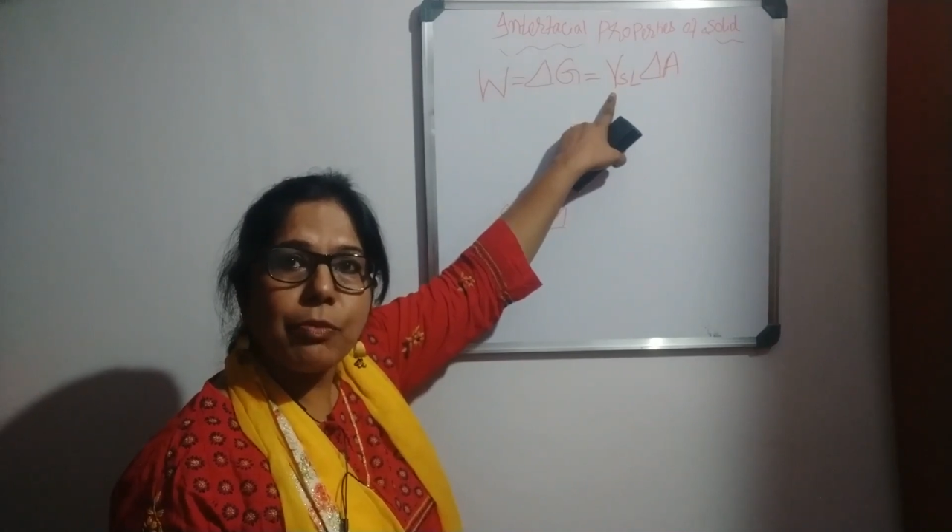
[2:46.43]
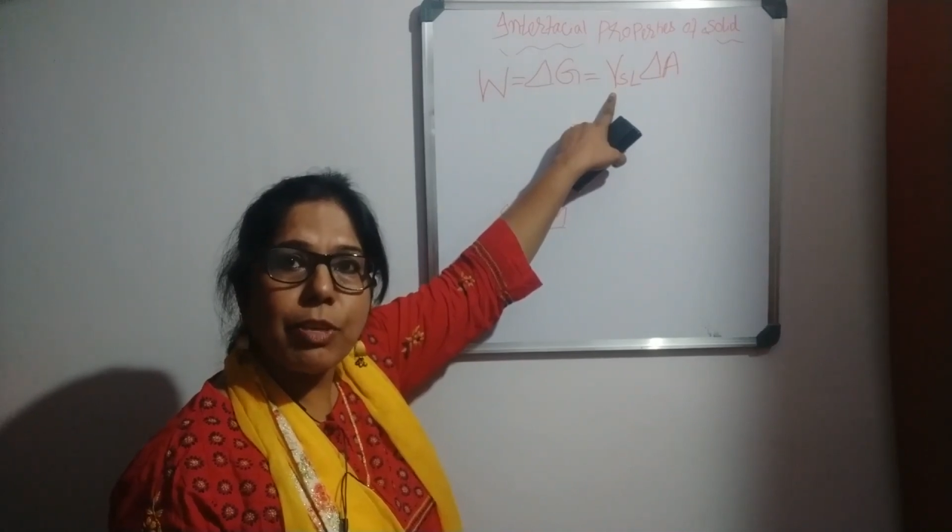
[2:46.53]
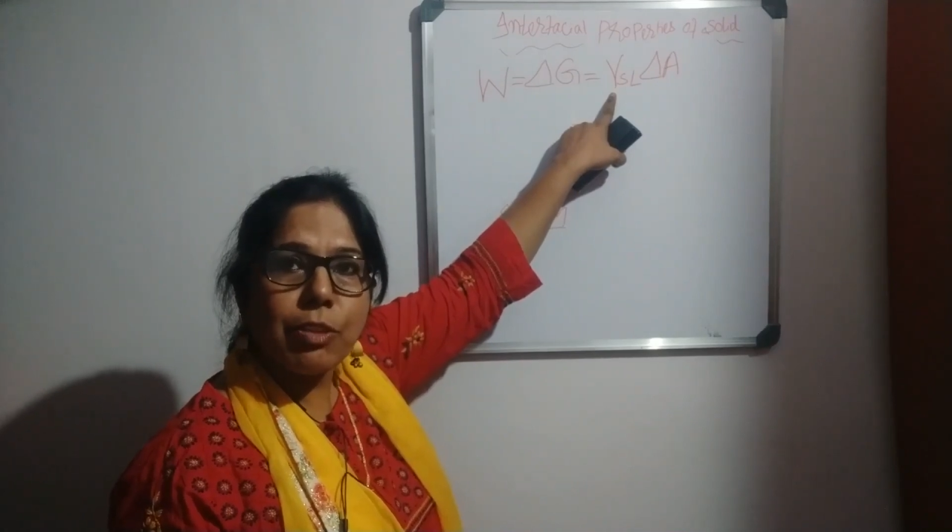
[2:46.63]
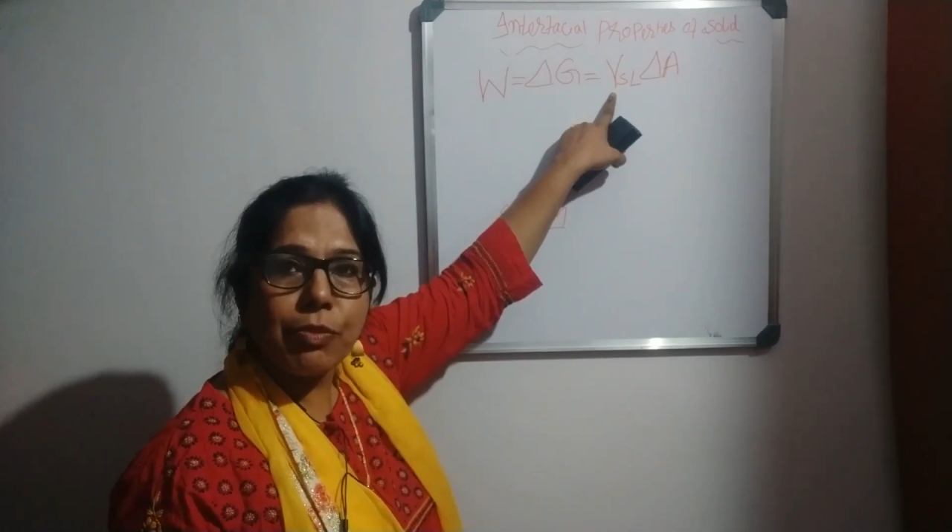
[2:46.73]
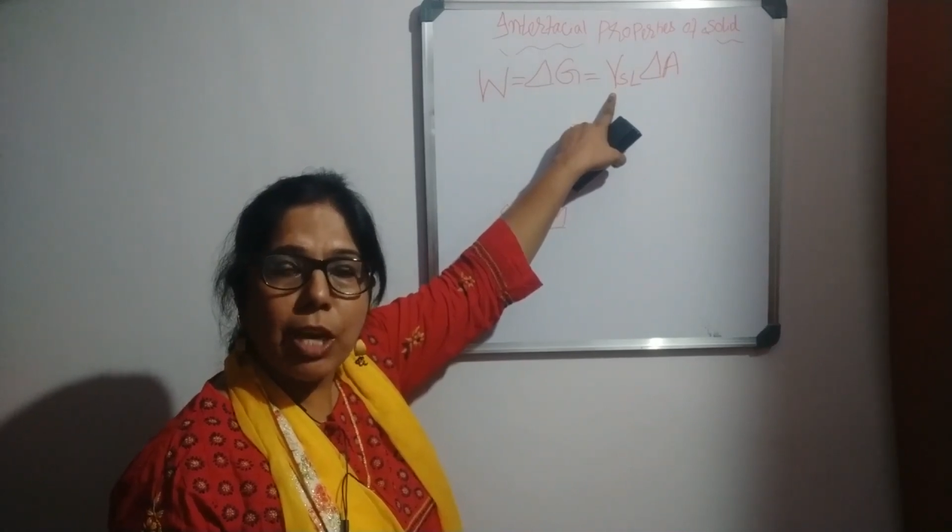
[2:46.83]

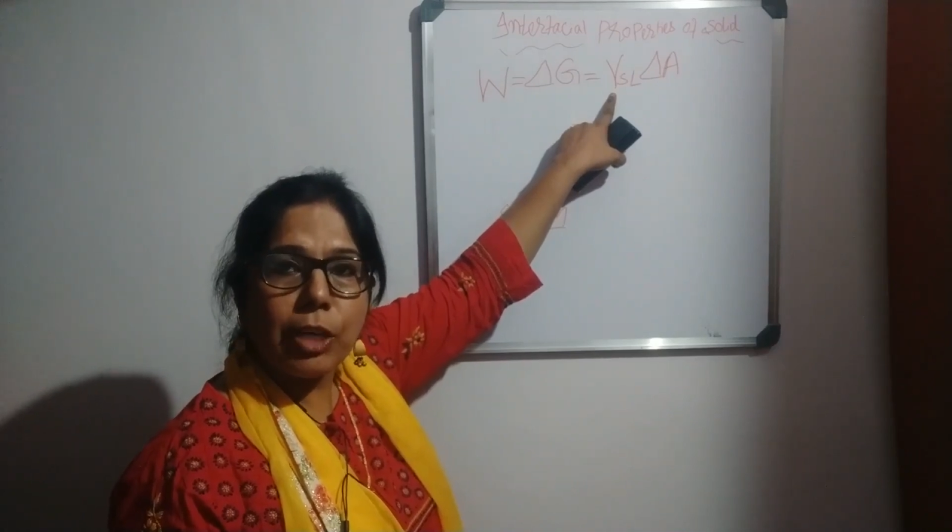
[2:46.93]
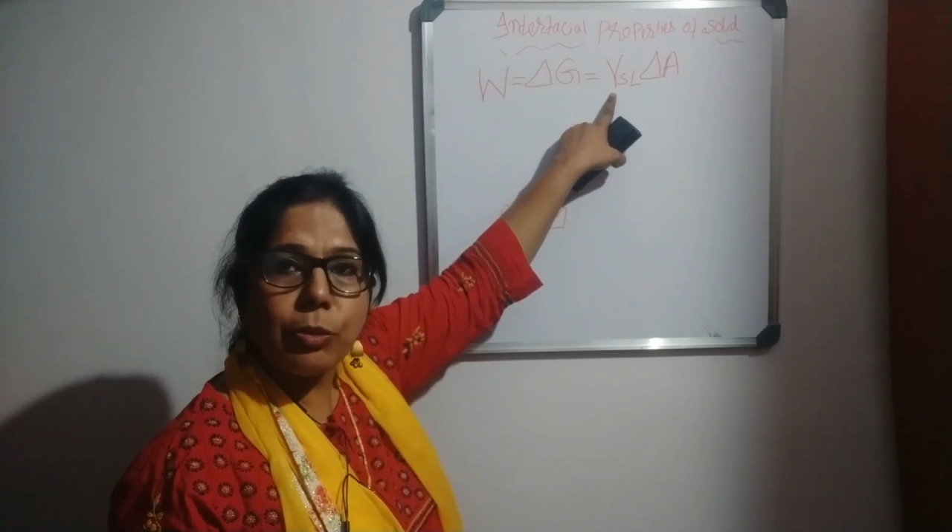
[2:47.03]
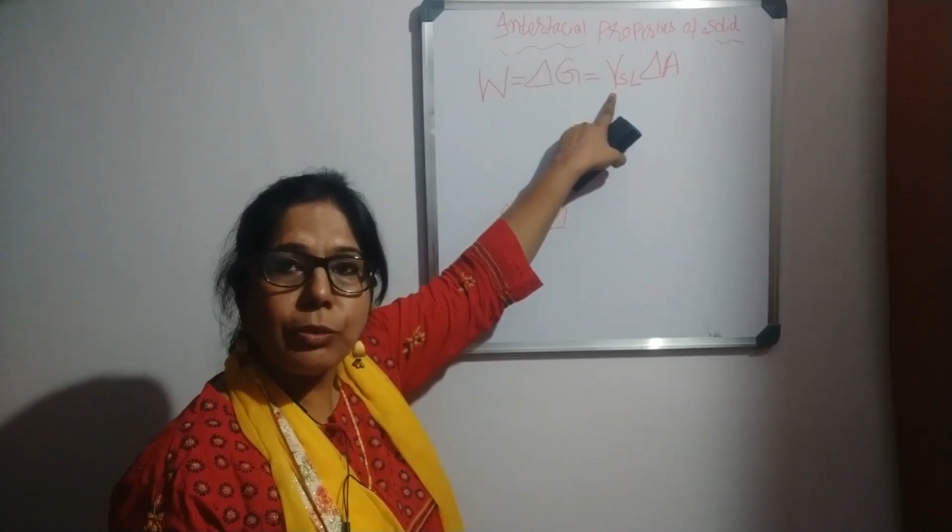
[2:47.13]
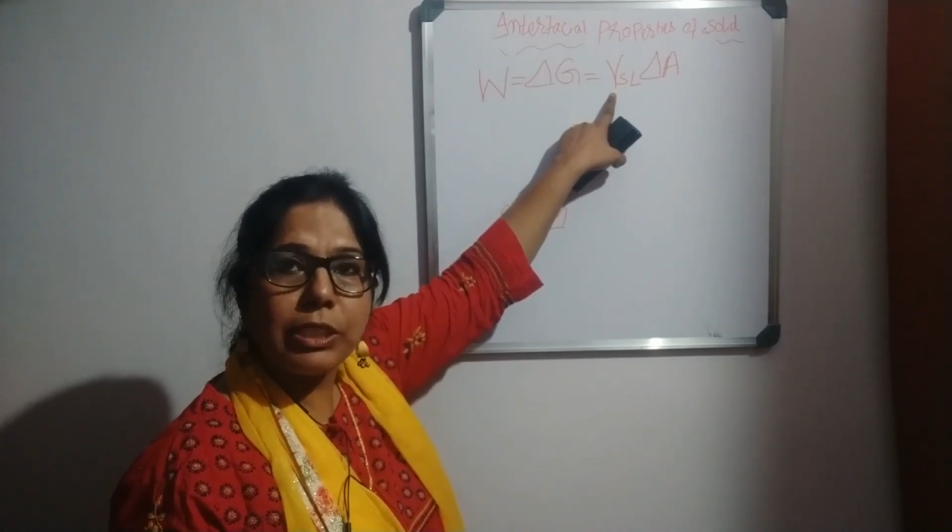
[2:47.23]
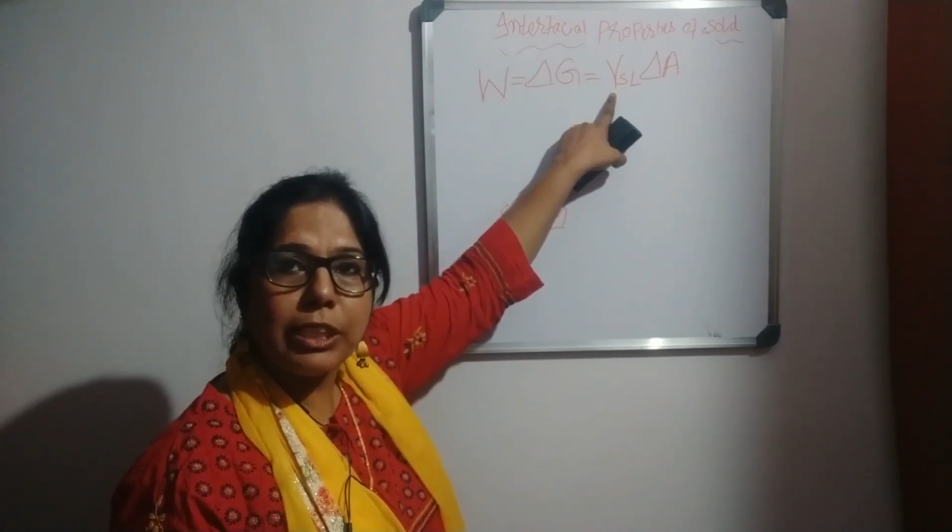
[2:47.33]
which we are
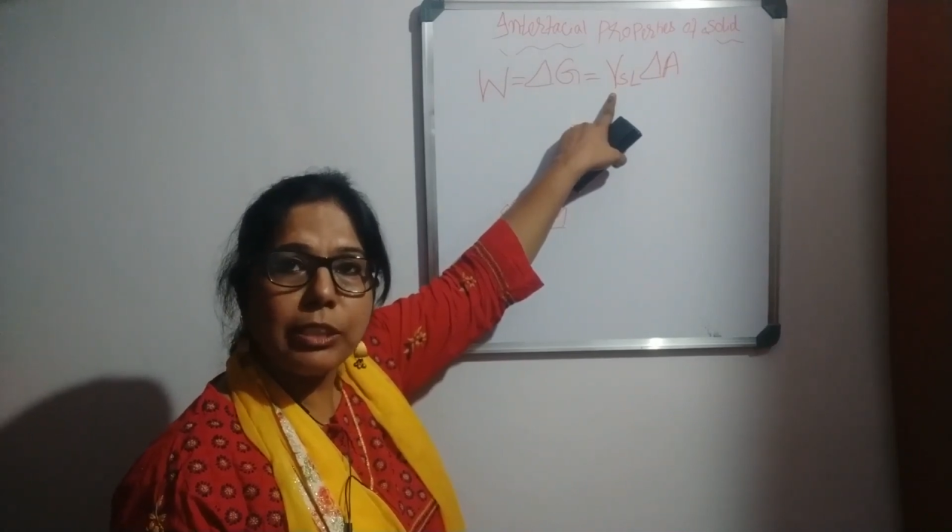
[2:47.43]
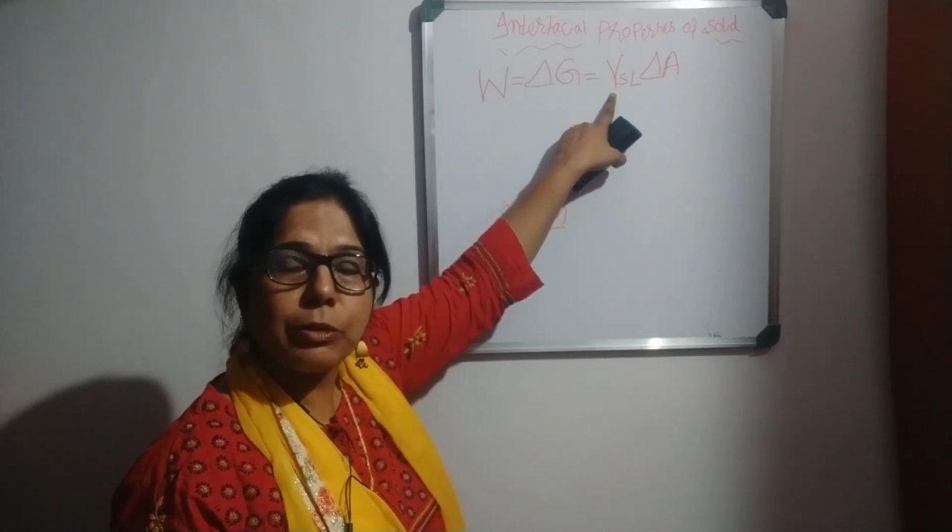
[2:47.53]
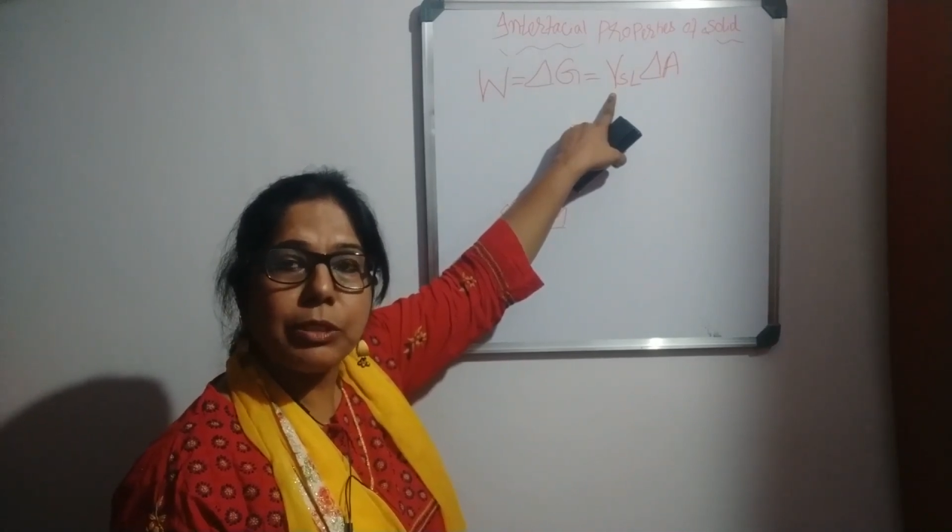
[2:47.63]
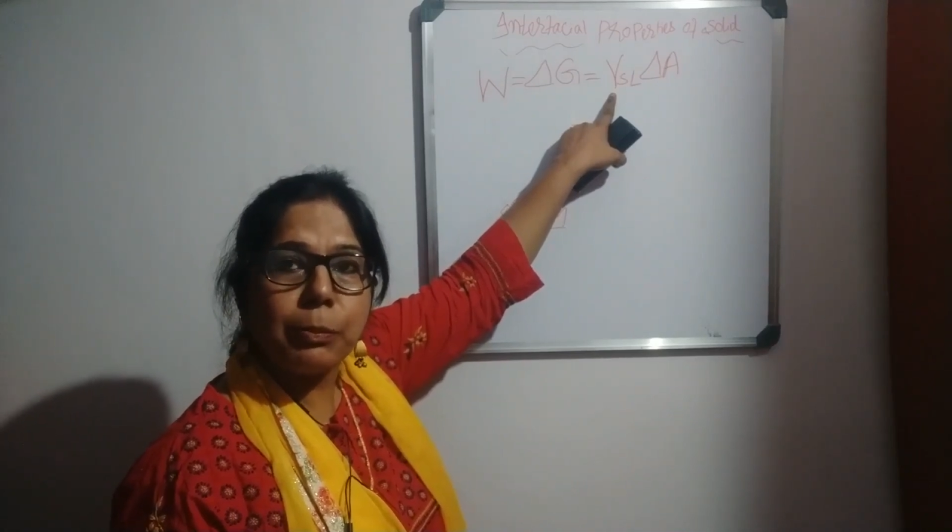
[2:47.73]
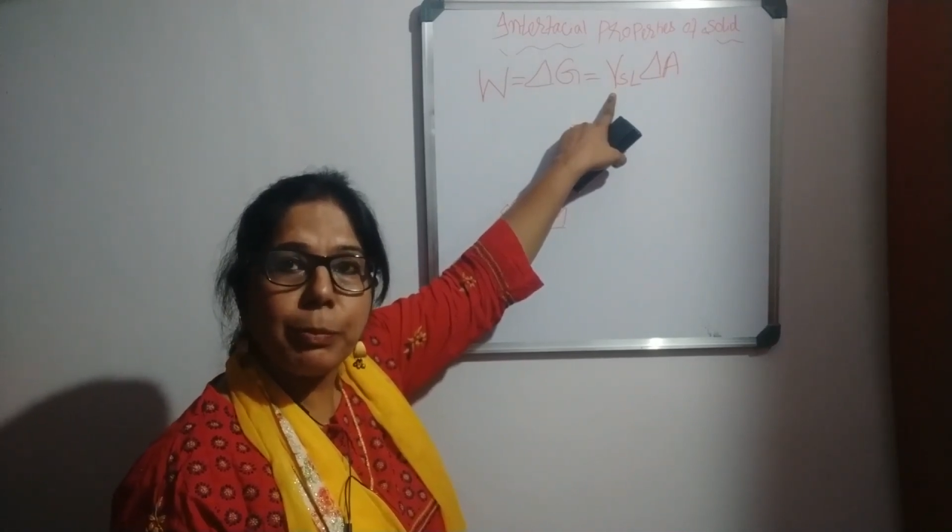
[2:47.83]
using
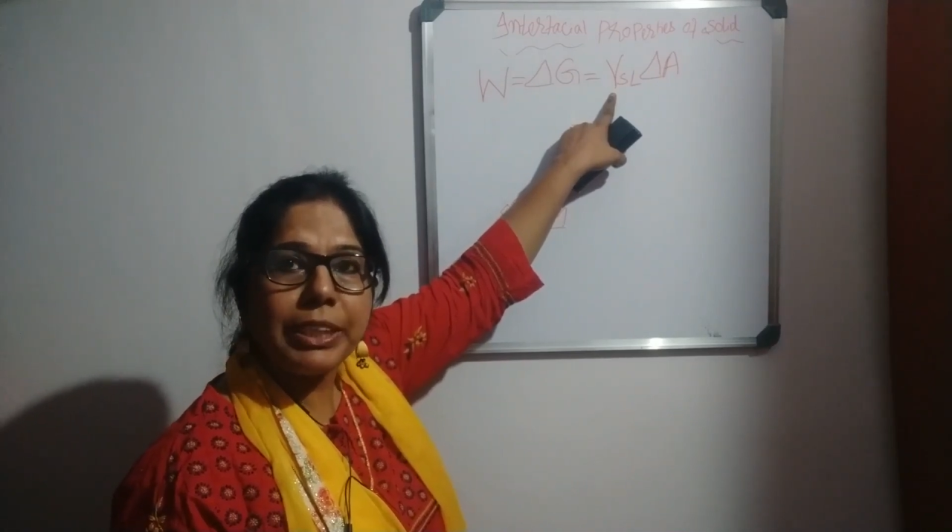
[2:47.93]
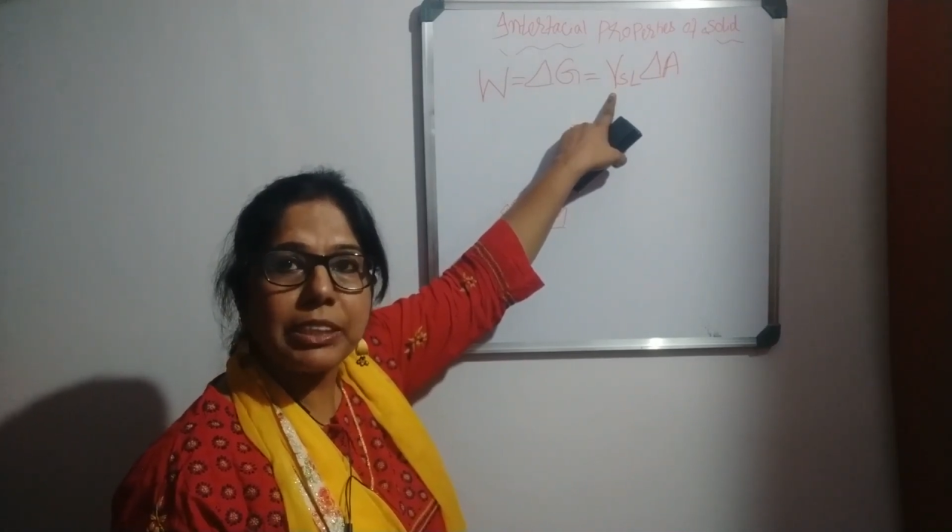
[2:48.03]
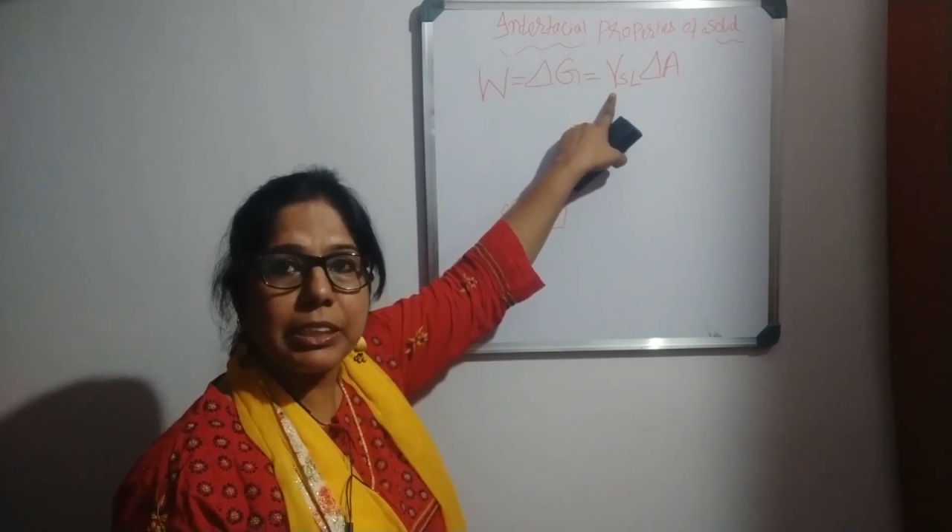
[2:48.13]
to depict